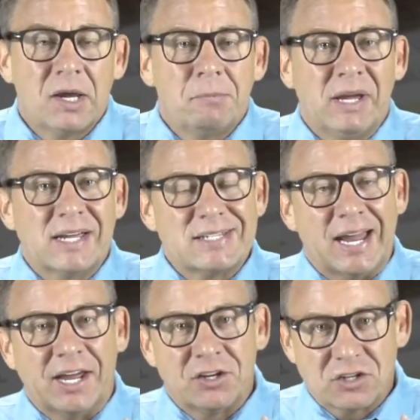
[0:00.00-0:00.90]
because
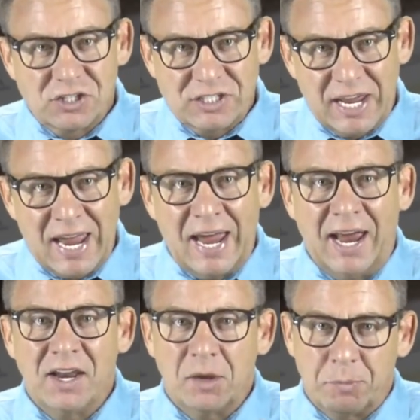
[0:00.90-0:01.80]
I
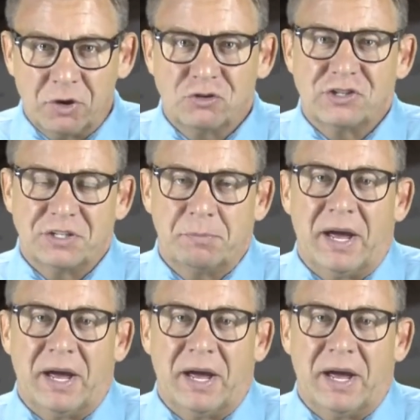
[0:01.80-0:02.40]
understand the purchasing